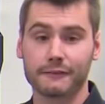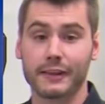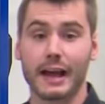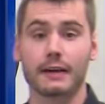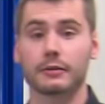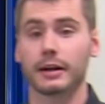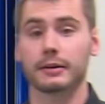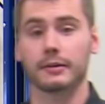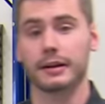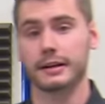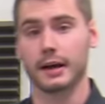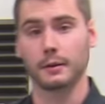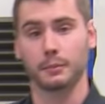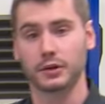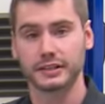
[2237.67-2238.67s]
flat rate right
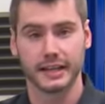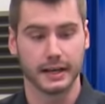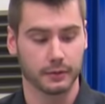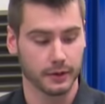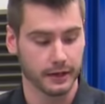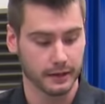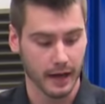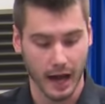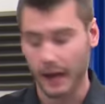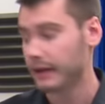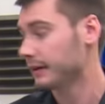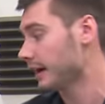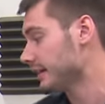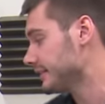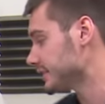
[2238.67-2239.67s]
now, put it that way. I,
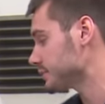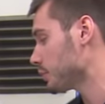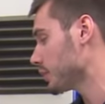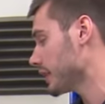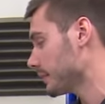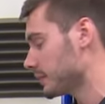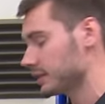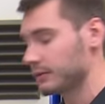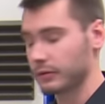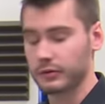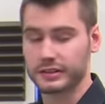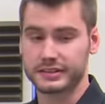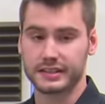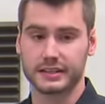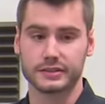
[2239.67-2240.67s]
at this point, I'd be throwing a
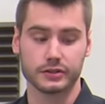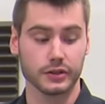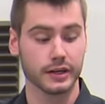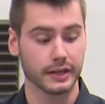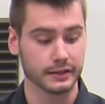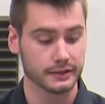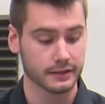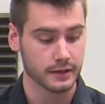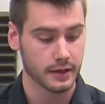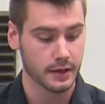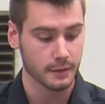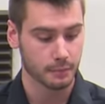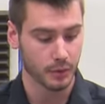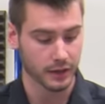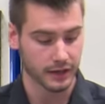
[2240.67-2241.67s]
sensor in it,
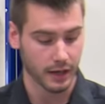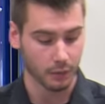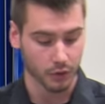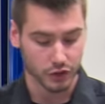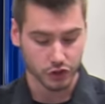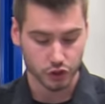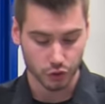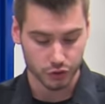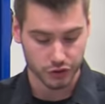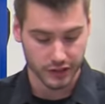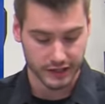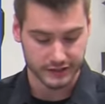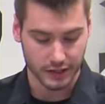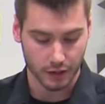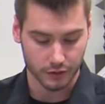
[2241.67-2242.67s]
but I want to show you
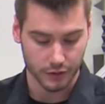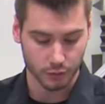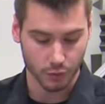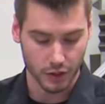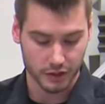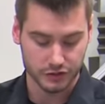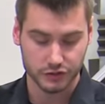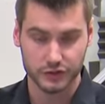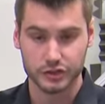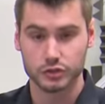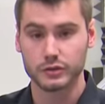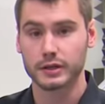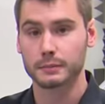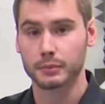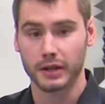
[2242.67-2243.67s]
guys how they work so that you
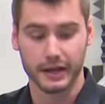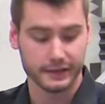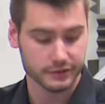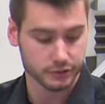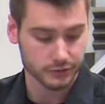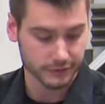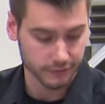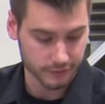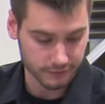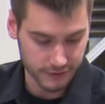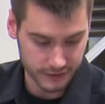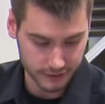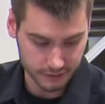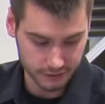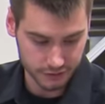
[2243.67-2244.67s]
can apply it to different
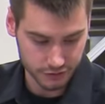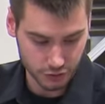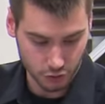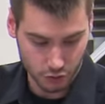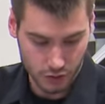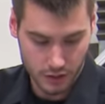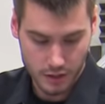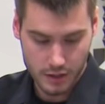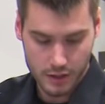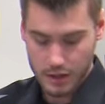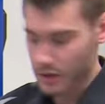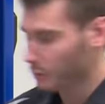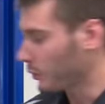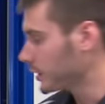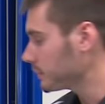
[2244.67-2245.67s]
vehicles. So
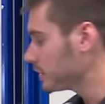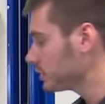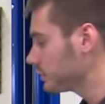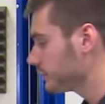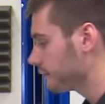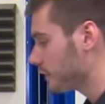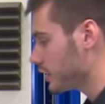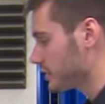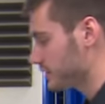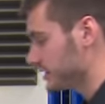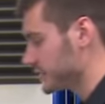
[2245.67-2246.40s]
what I'm going to do first is